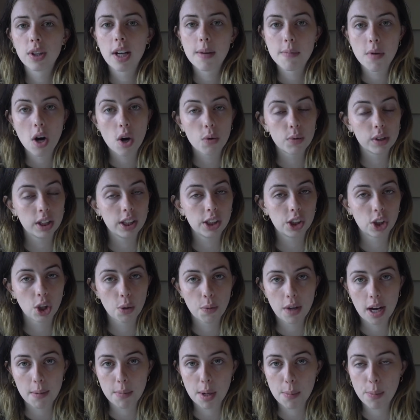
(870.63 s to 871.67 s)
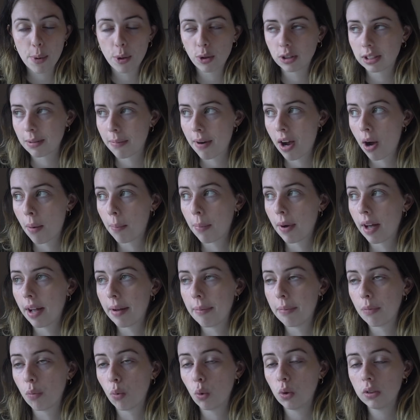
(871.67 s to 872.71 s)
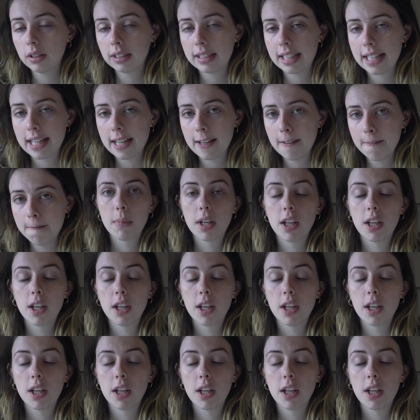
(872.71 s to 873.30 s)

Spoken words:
I'm not really sure what I'm gonna post about, but we'll see.